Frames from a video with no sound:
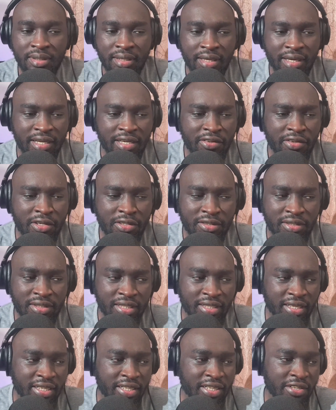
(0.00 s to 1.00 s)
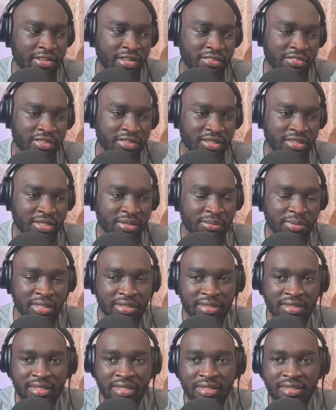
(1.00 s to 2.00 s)
Anyway, on Saturday we are facing Man
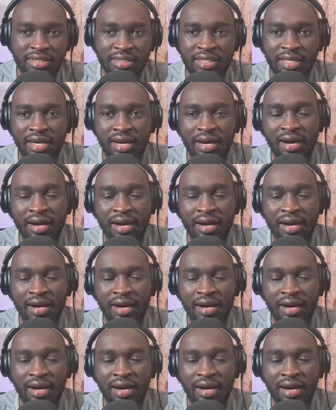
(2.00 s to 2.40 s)
City,